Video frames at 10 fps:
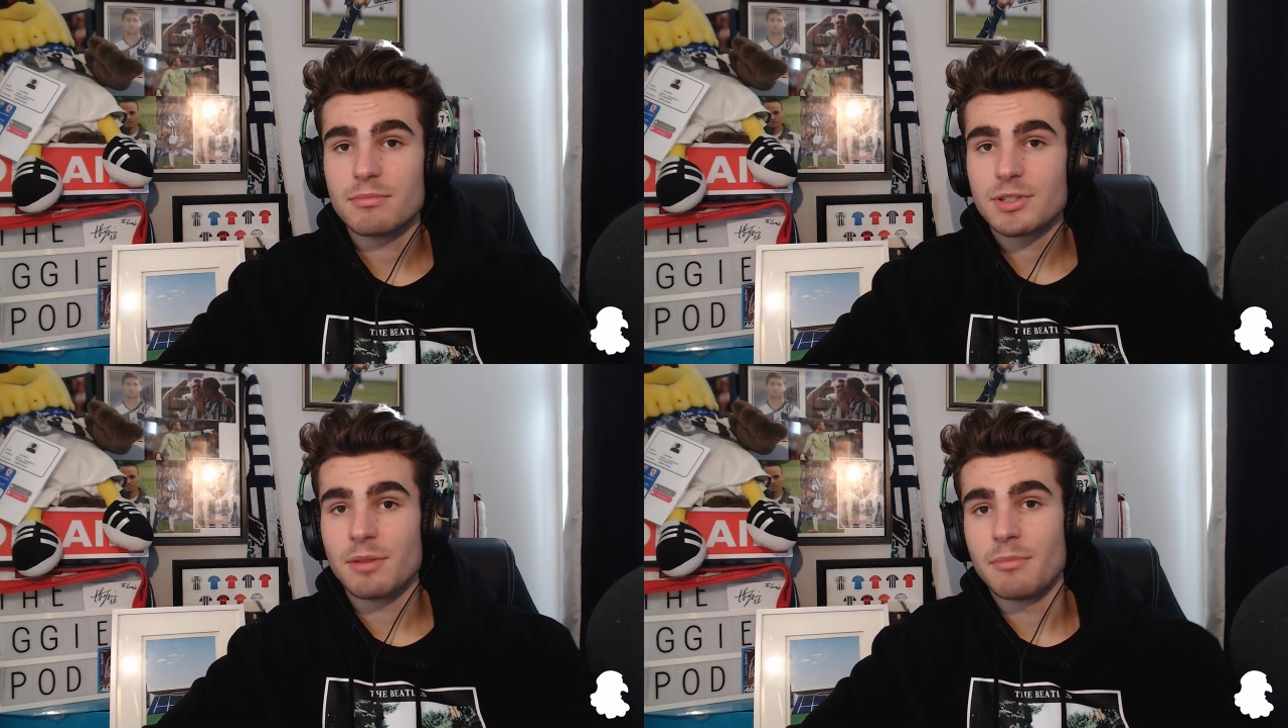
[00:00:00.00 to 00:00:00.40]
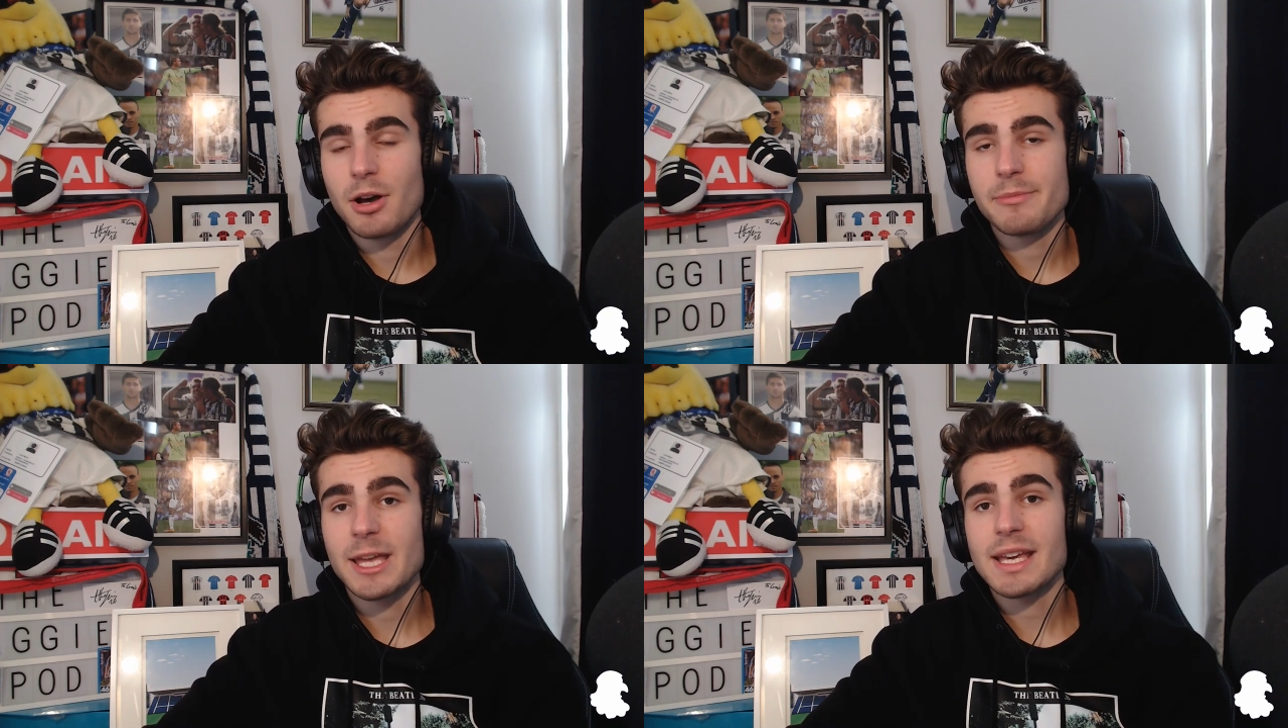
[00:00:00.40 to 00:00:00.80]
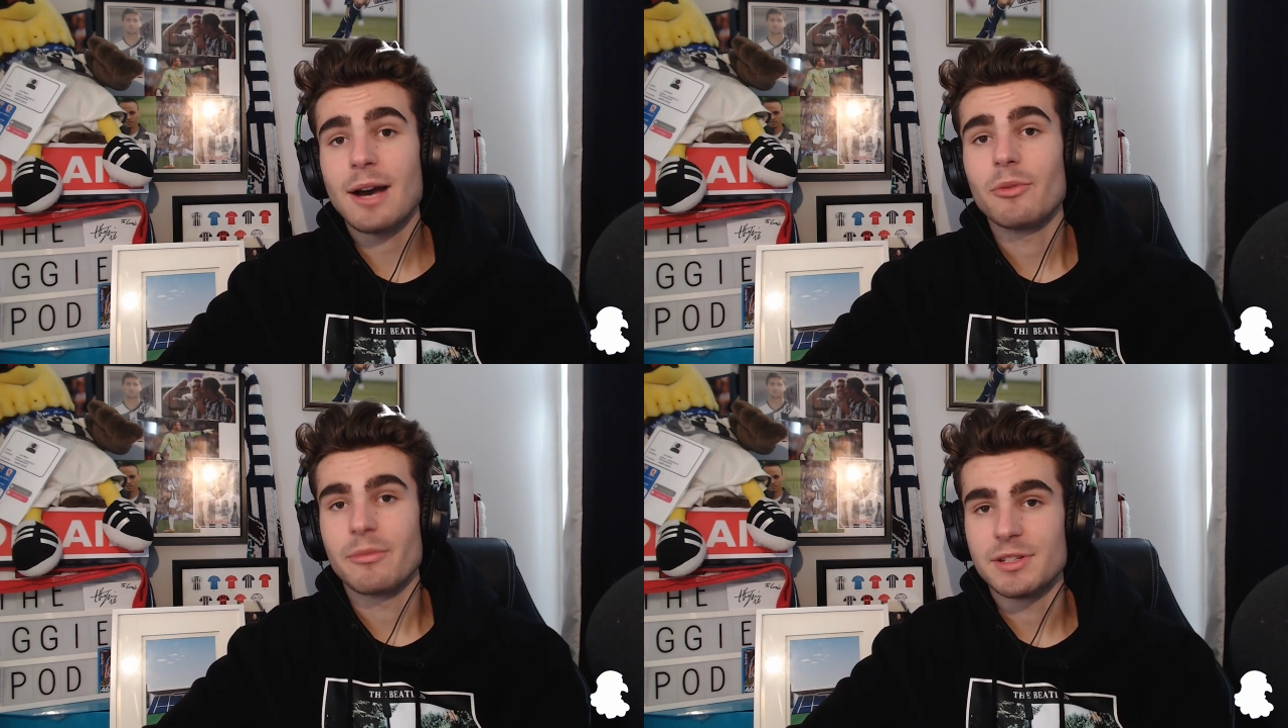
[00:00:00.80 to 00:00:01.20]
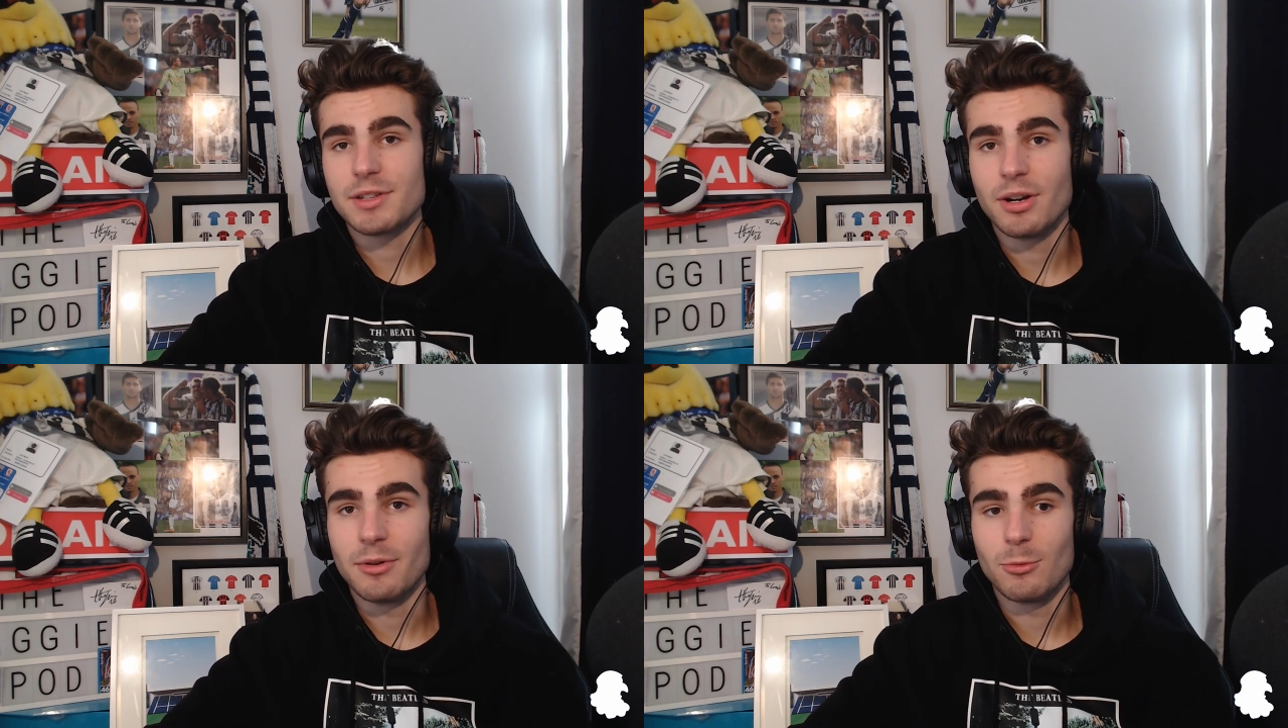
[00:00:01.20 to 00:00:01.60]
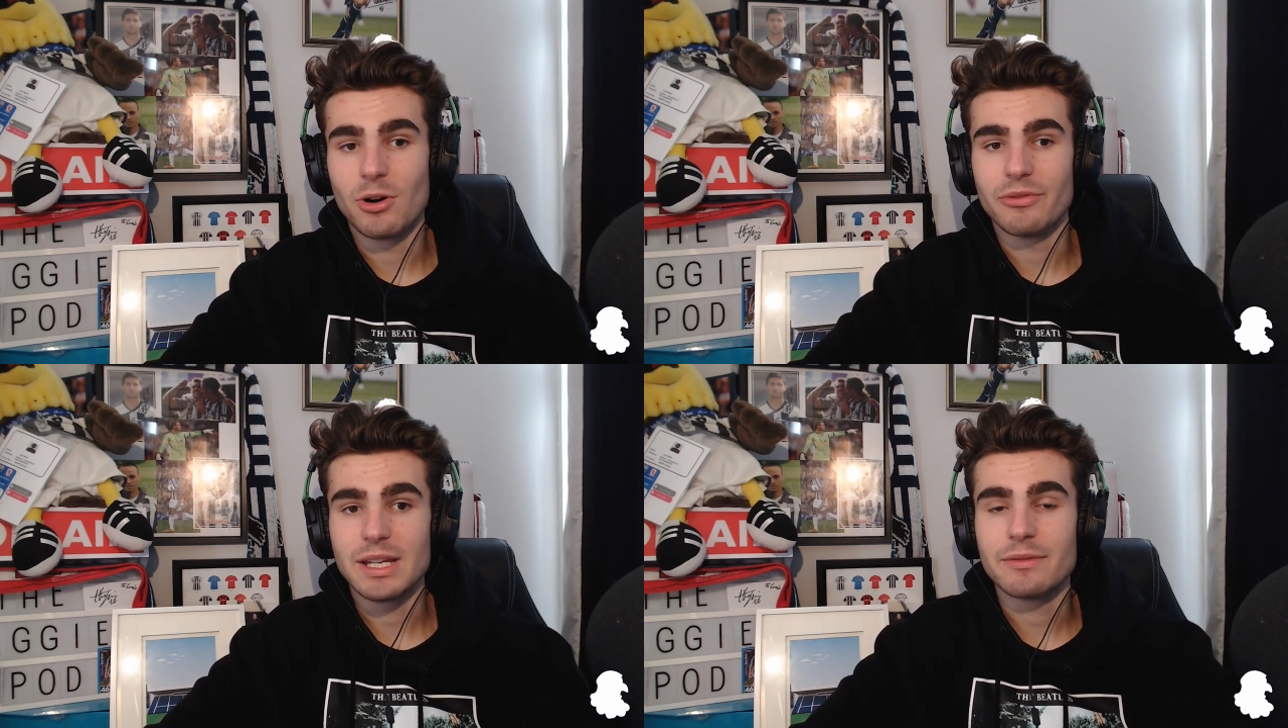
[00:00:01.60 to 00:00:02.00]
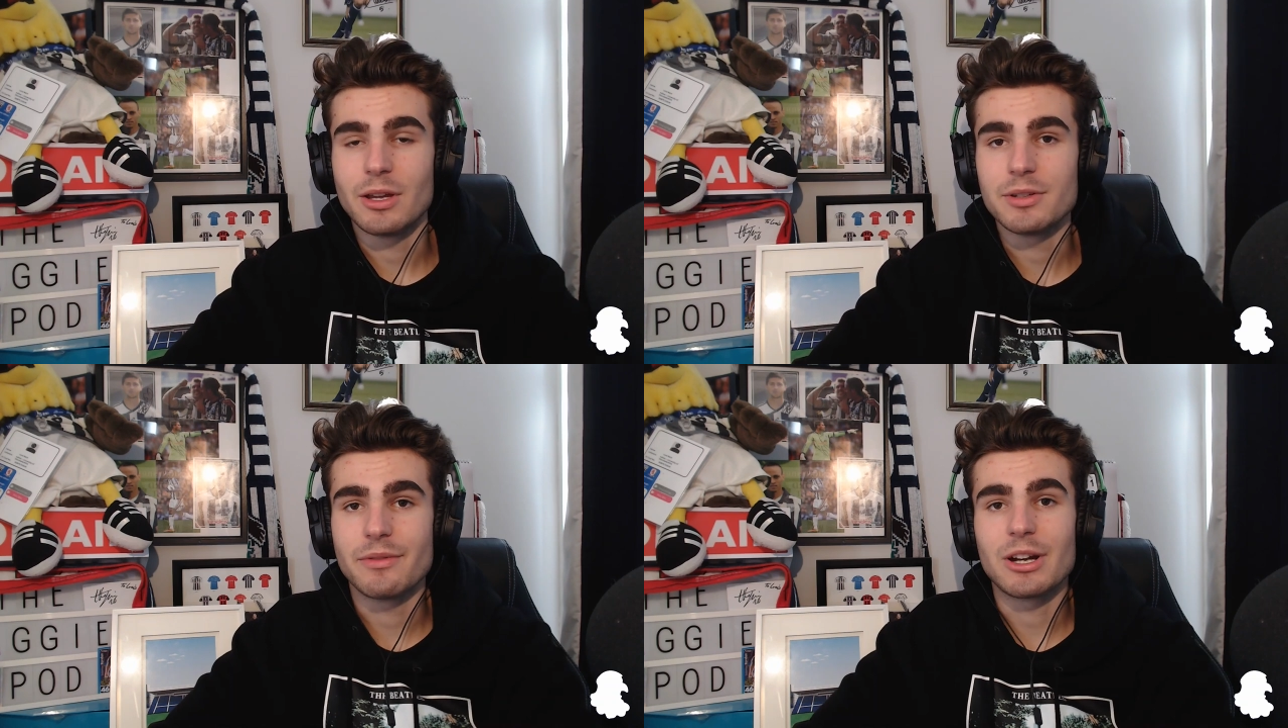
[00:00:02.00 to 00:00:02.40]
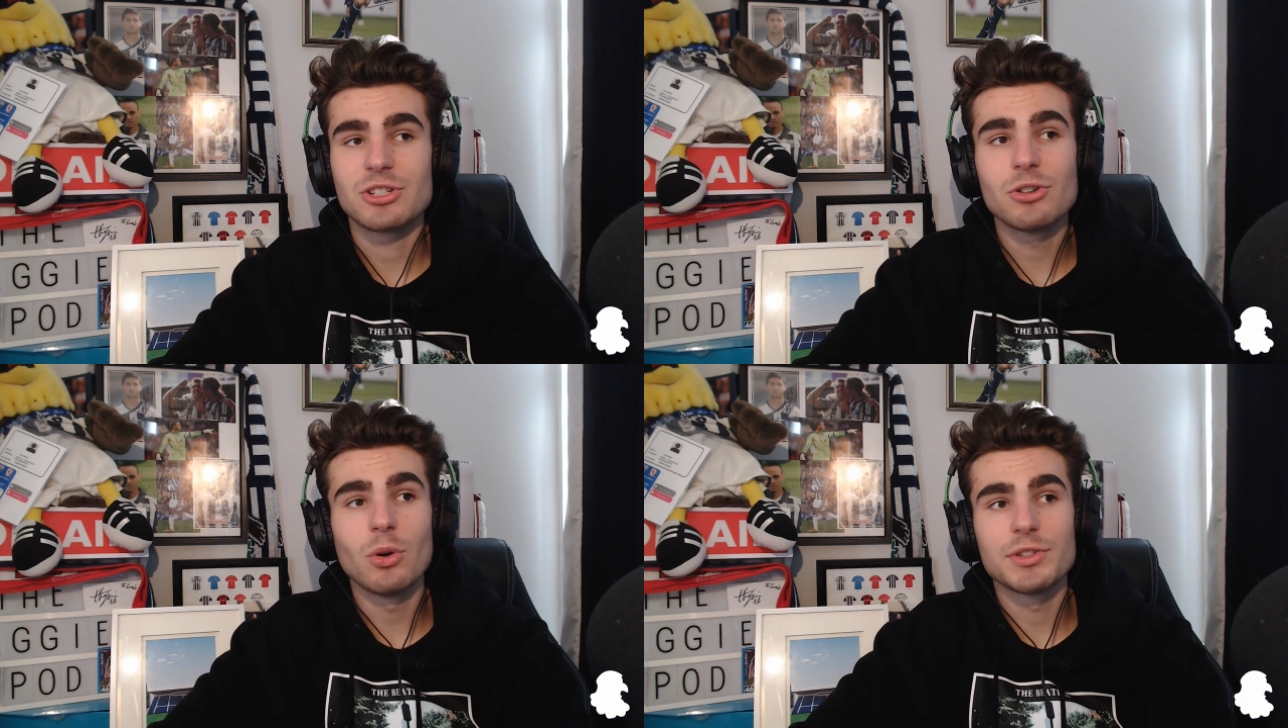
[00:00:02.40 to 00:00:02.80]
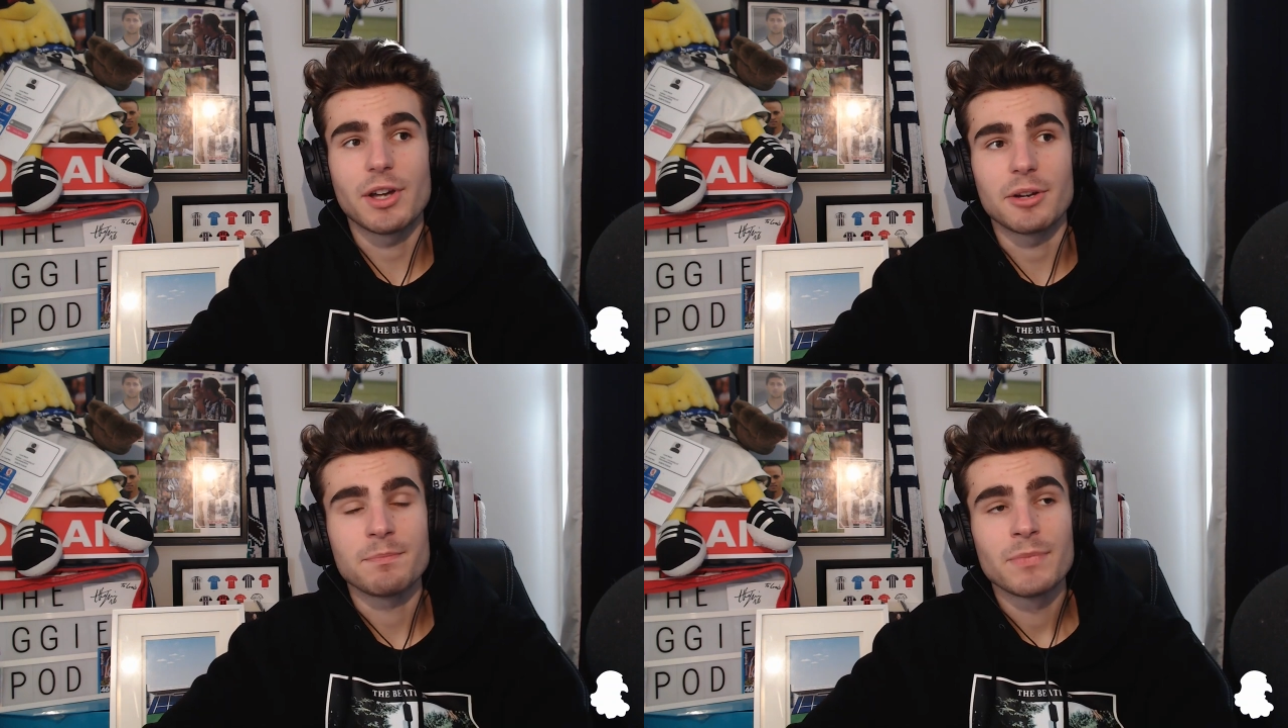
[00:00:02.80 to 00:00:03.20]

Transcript: some might make out from his time at Watford, even though it was a very short time.